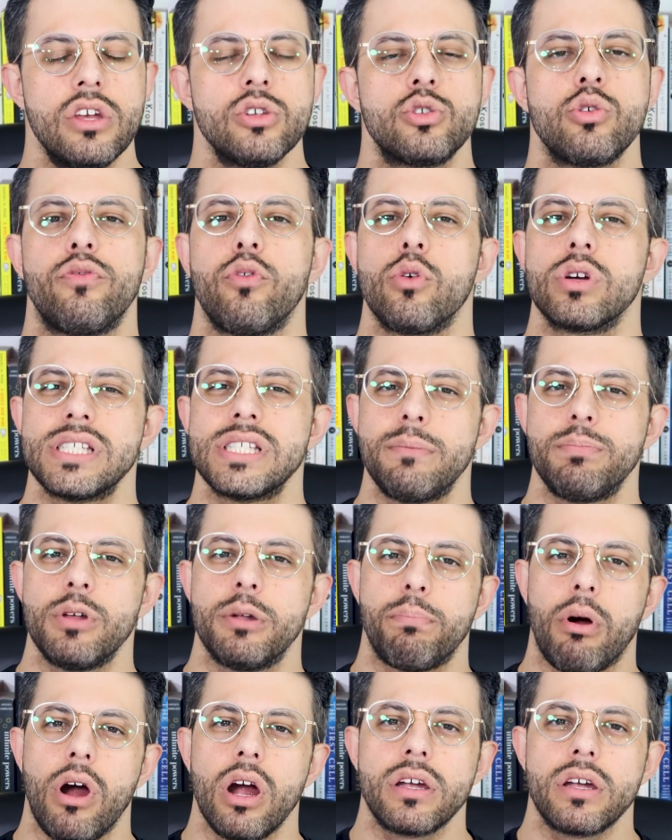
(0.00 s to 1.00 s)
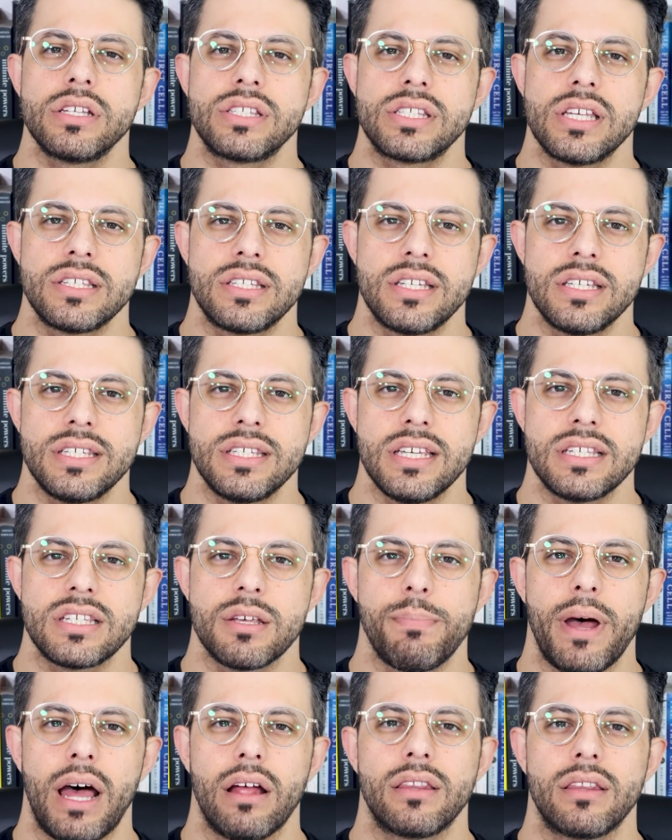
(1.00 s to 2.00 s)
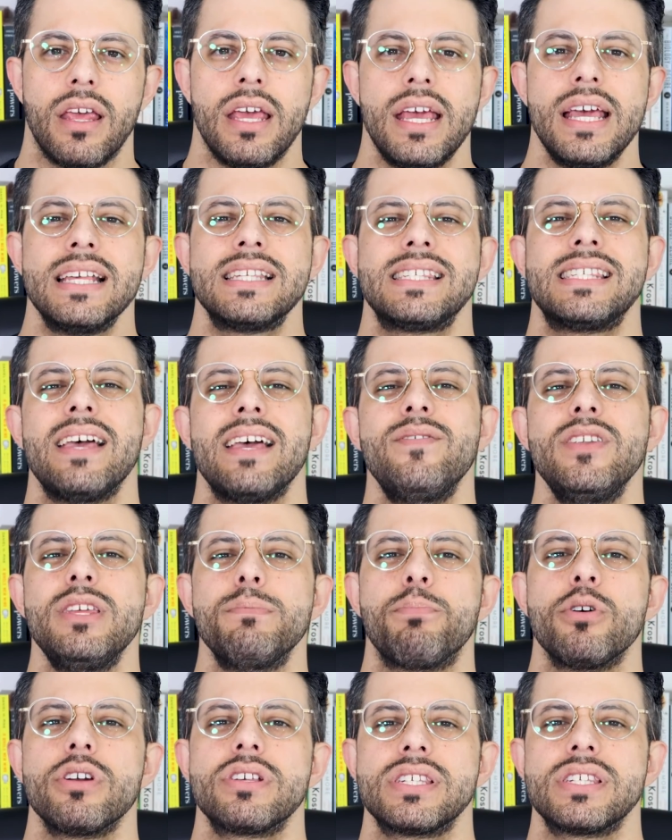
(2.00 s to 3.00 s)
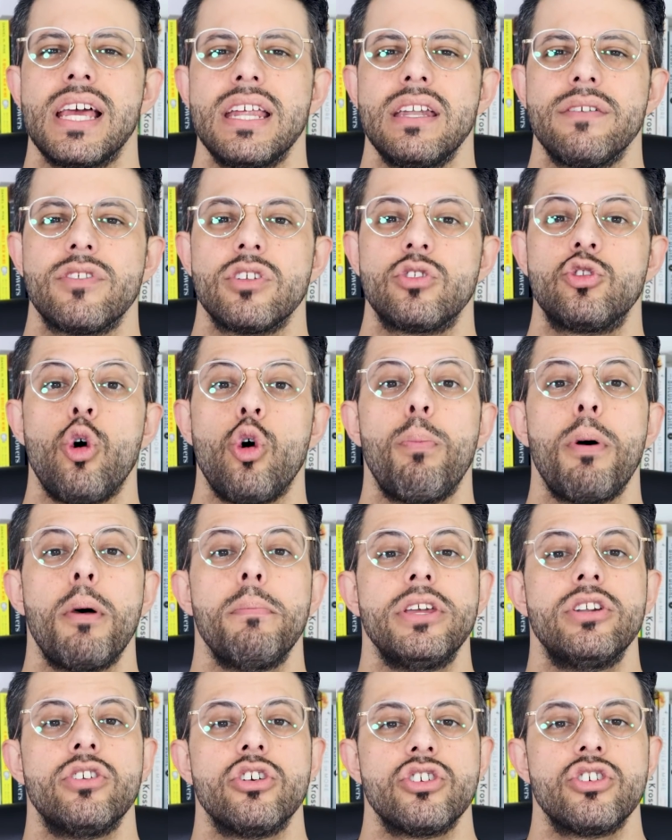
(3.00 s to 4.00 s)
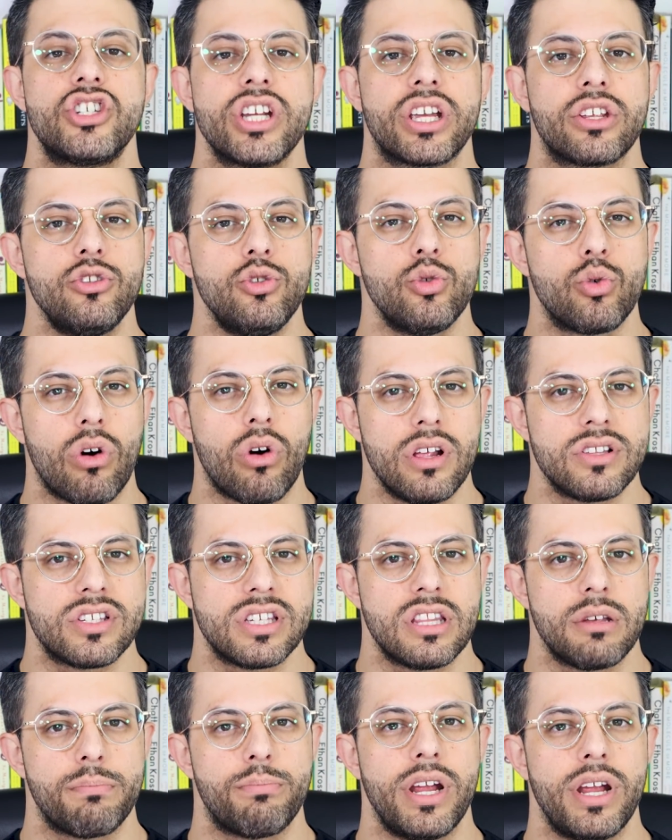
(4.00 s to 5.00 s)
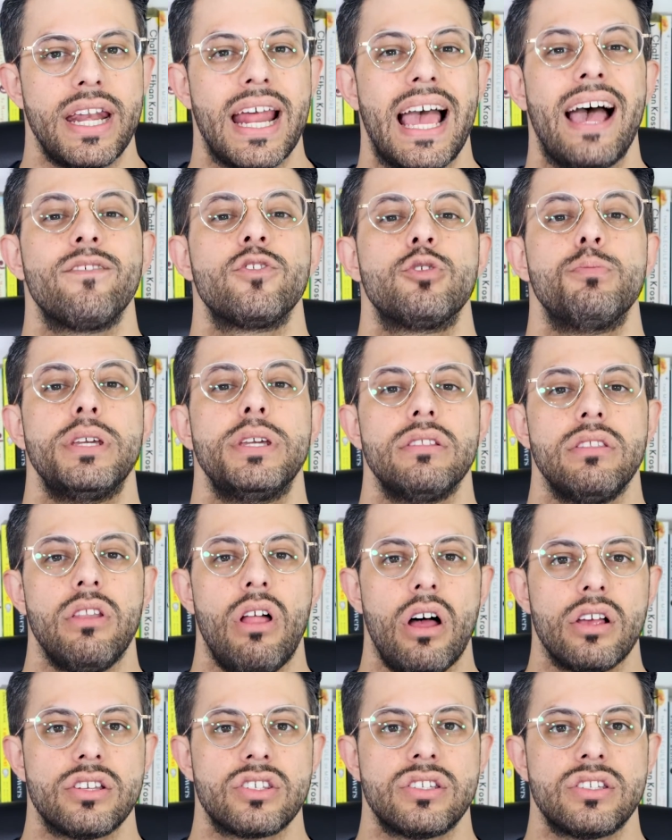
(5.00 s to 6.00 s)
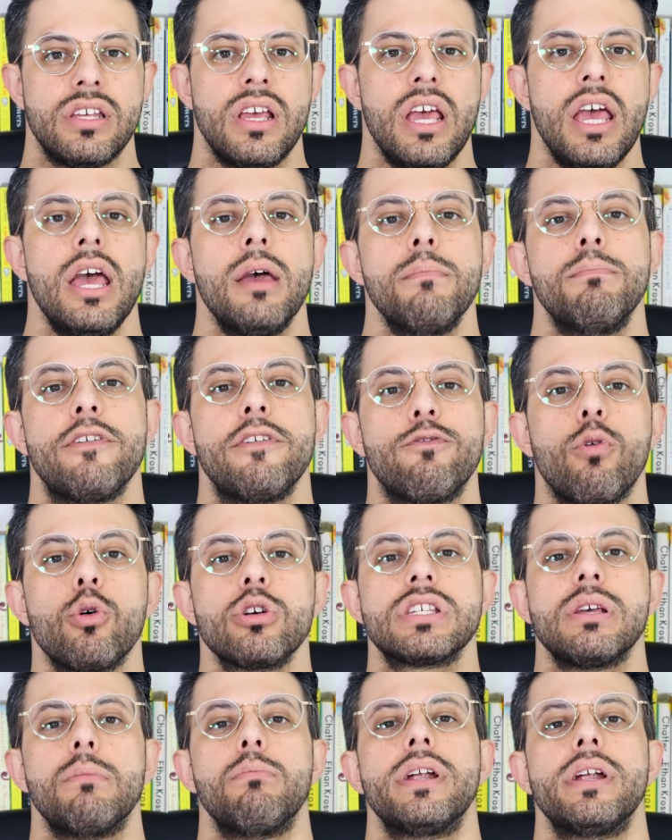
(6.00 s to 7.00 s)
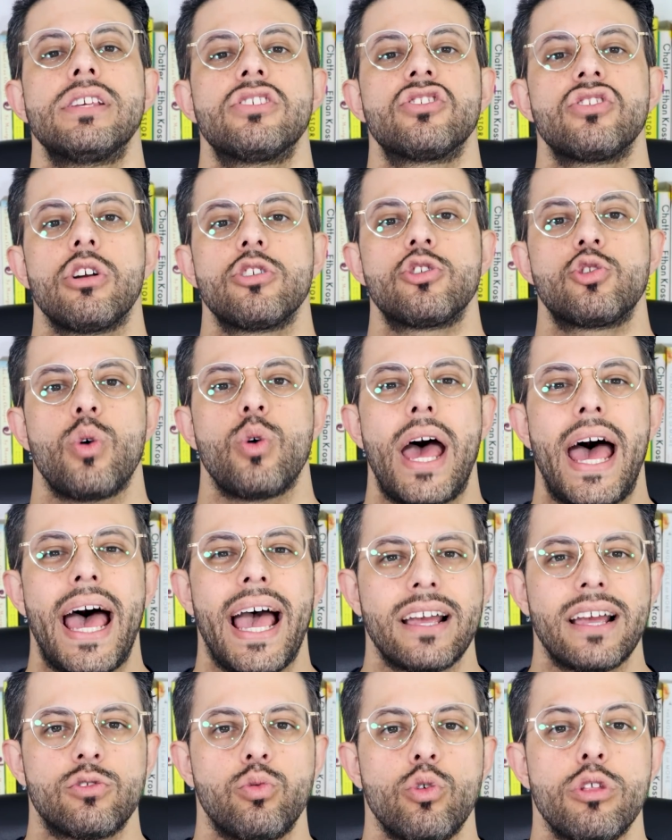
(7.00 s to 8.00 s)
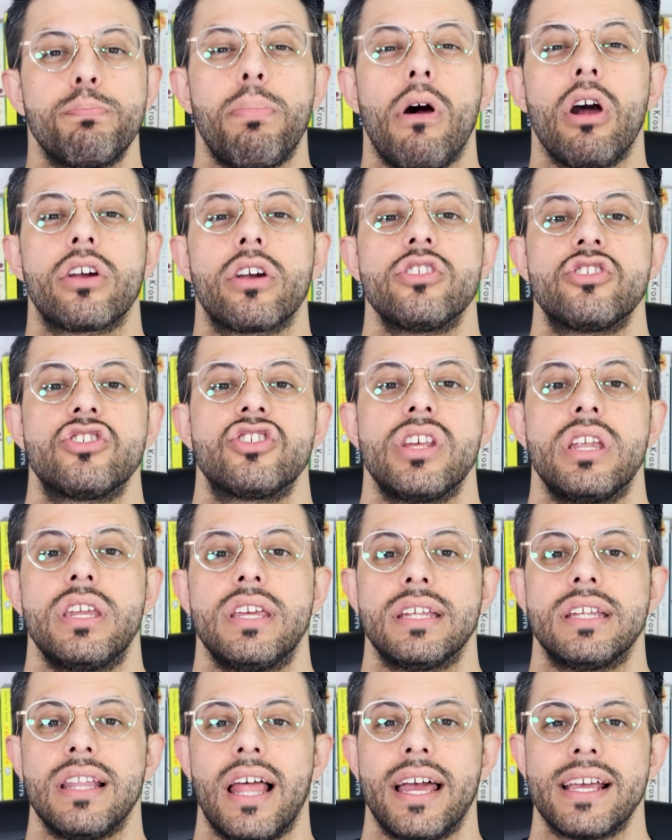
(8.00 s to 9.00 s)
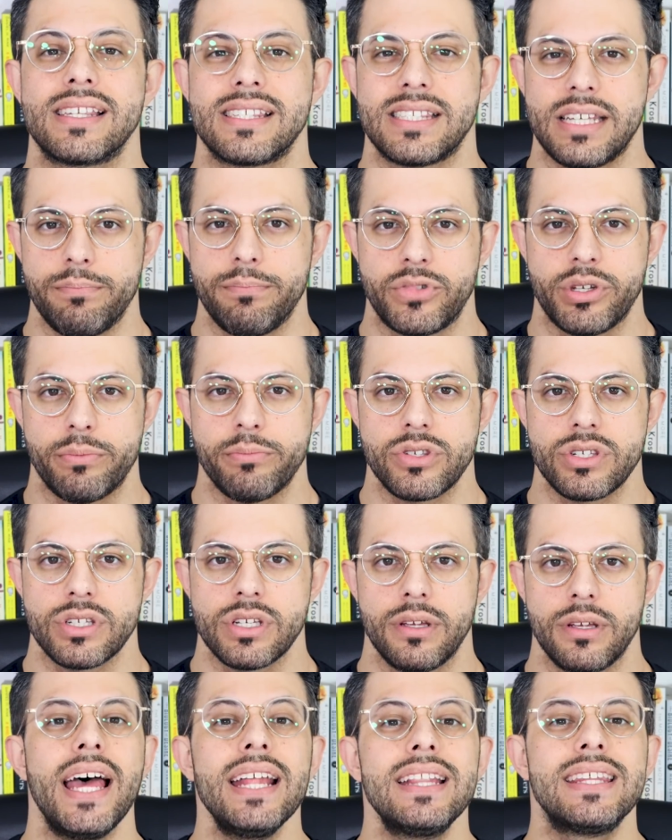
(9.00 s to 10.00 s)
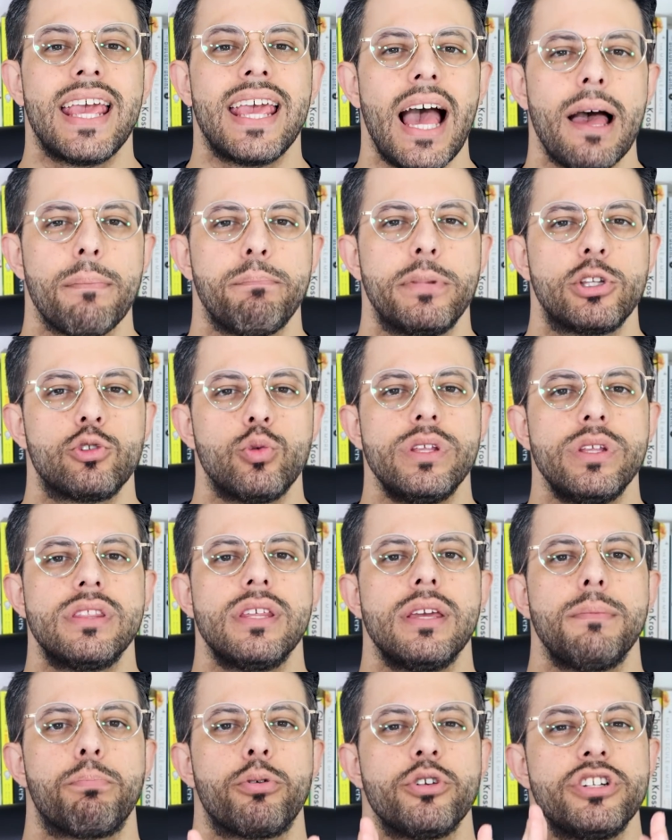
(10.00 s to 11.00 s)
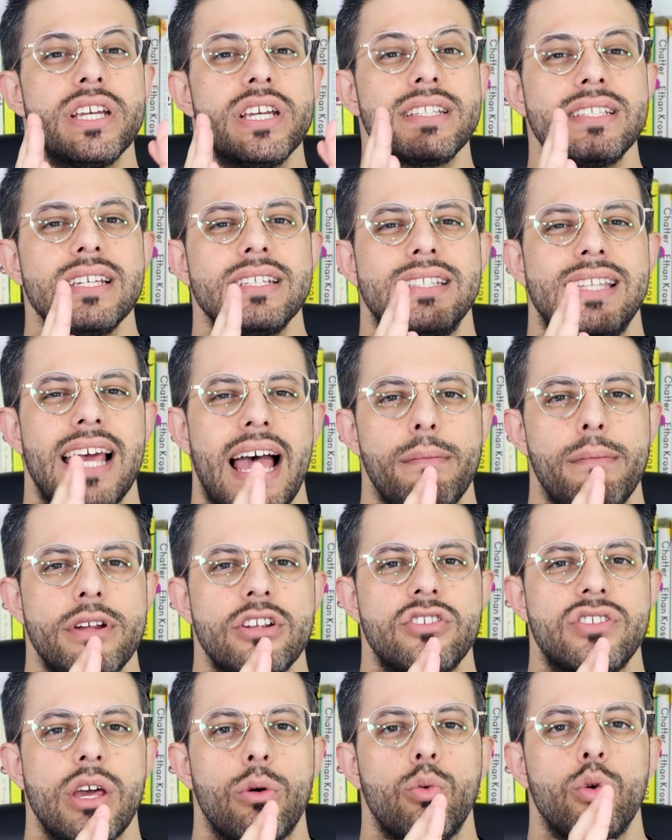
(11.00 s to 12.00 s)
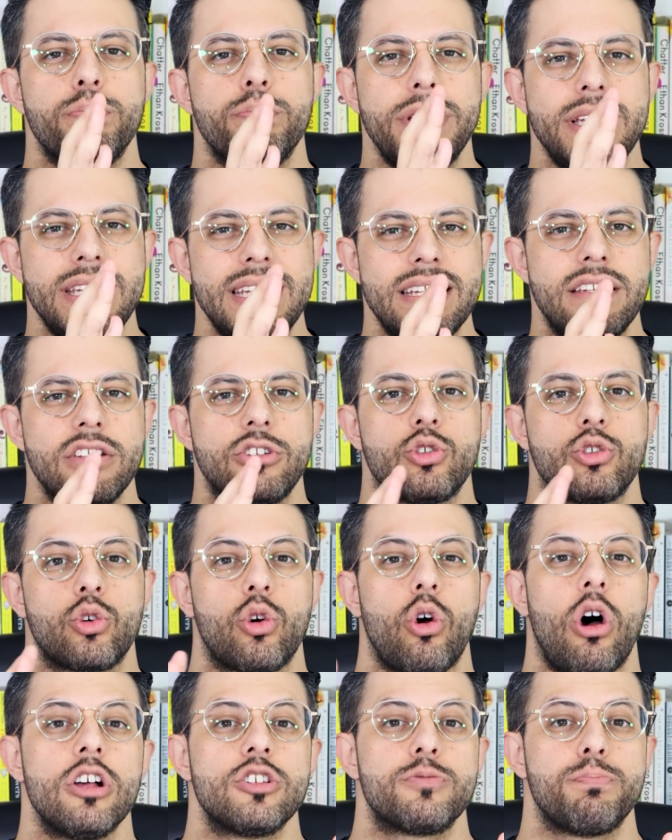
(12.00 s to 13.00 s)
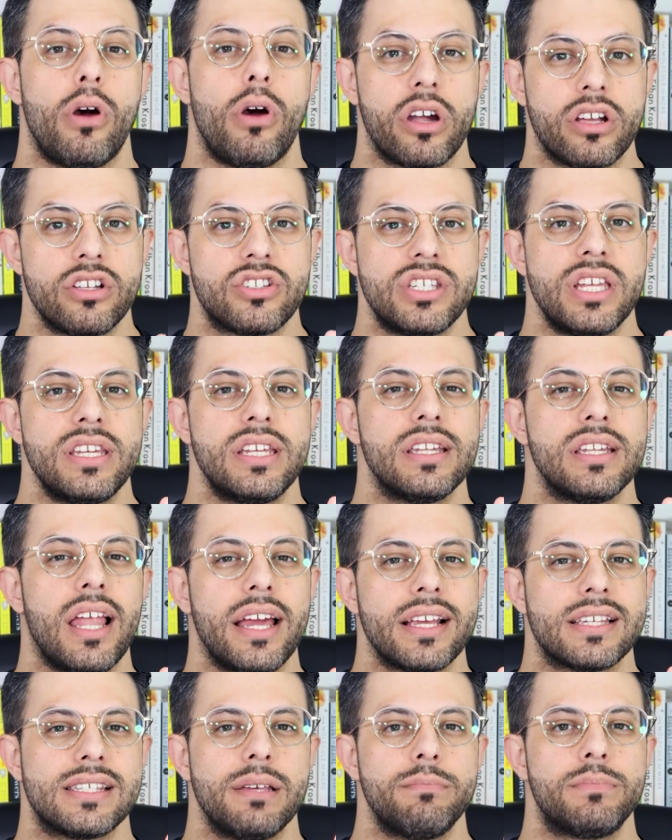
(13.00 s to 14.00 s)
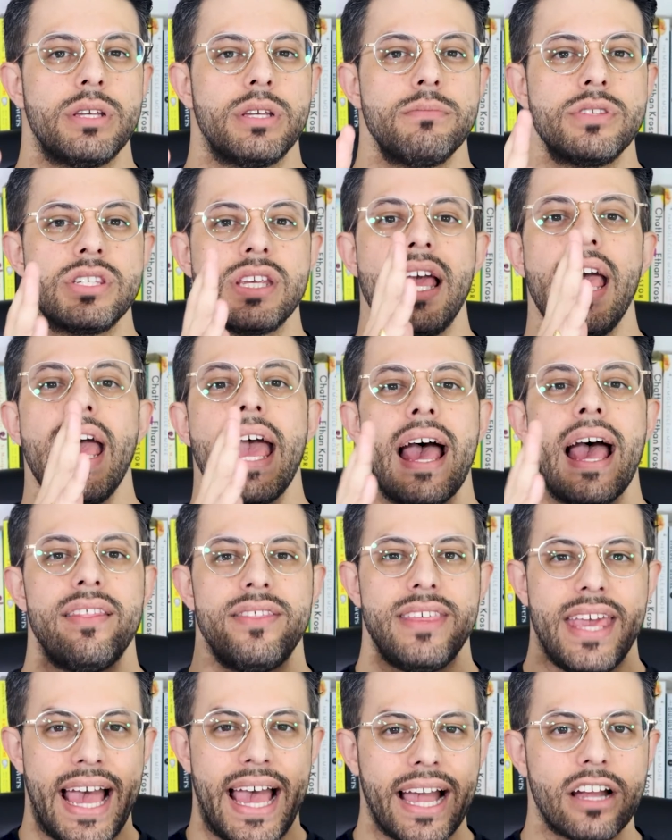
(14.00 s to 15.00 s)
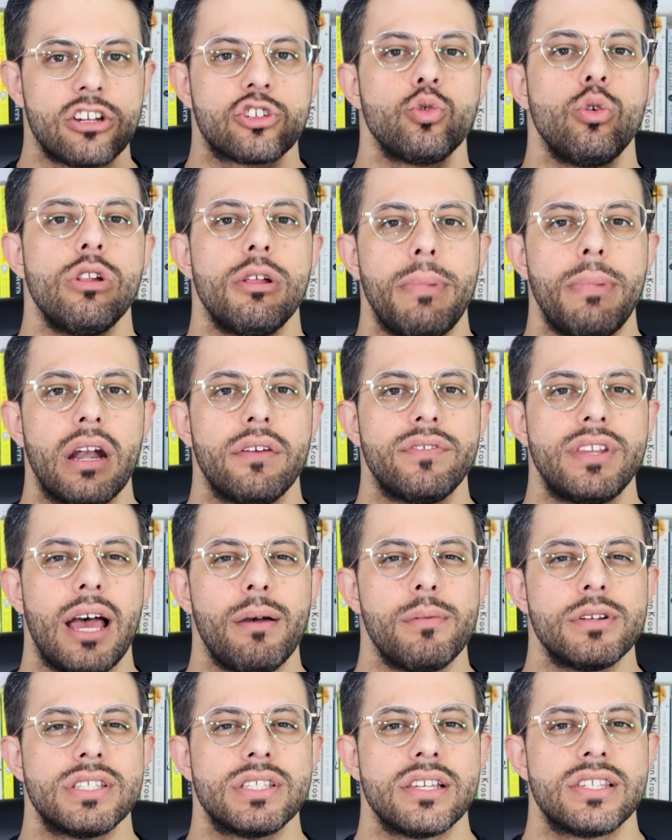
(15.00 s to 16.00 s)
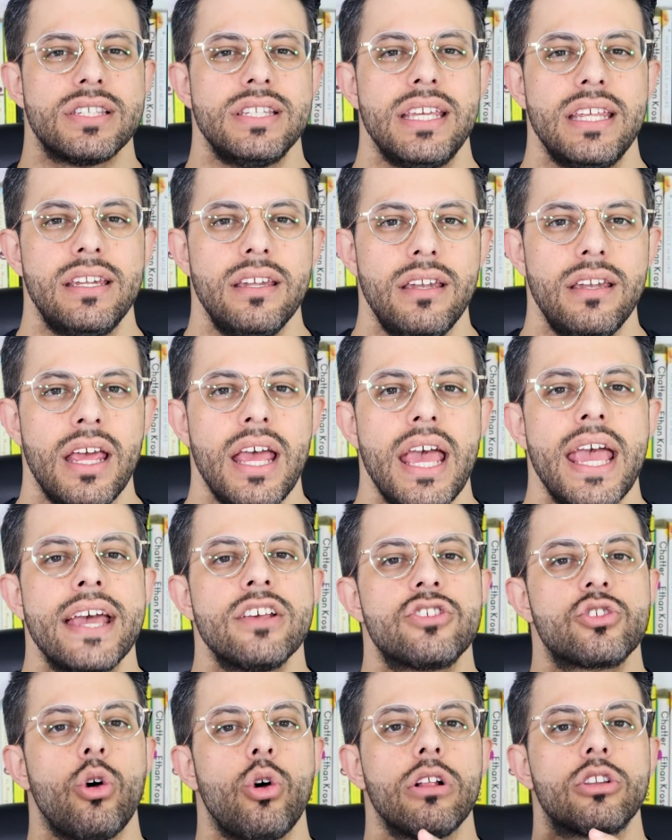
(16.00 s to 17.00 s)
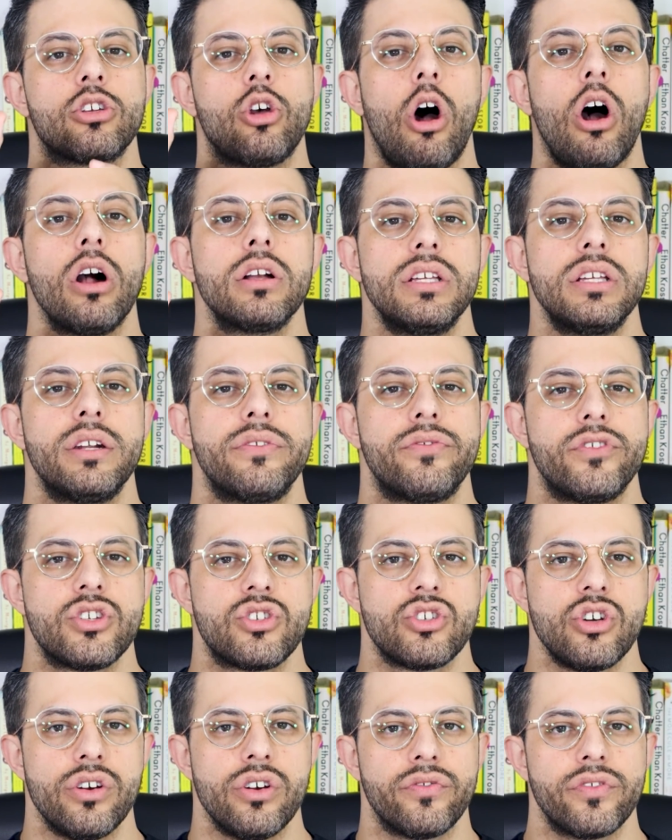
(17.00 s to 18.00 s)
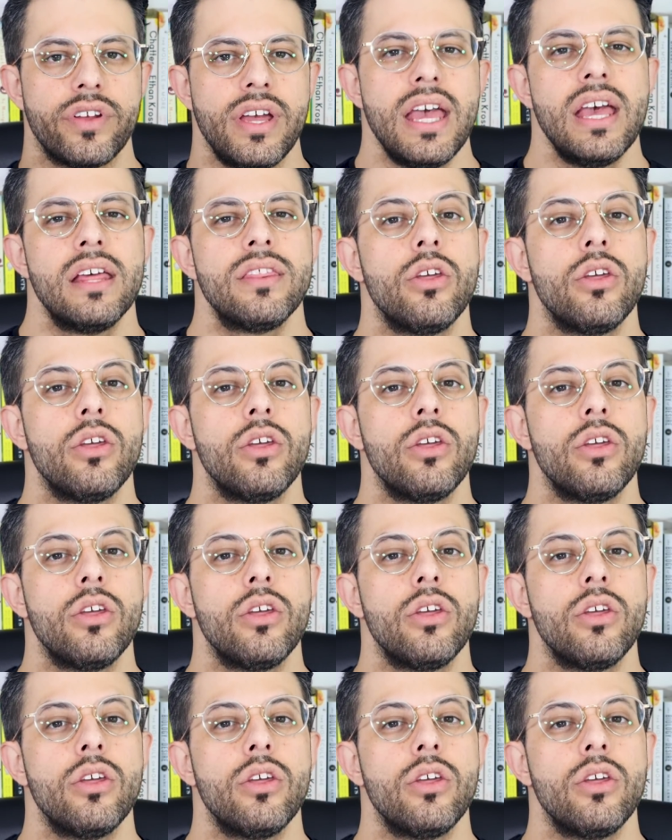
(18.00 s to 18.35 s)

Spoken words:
So for example, in Parkinson's disease, about 70% of the dopaminergic neurons in the brain have to be lost before somebody starts to act with Parkinsonian-like symptoms. That gap between the predicted damage that would be needed to cause Parkinsonian-like symptoms and the actual amount of damage that's needed is called cognitive reserve.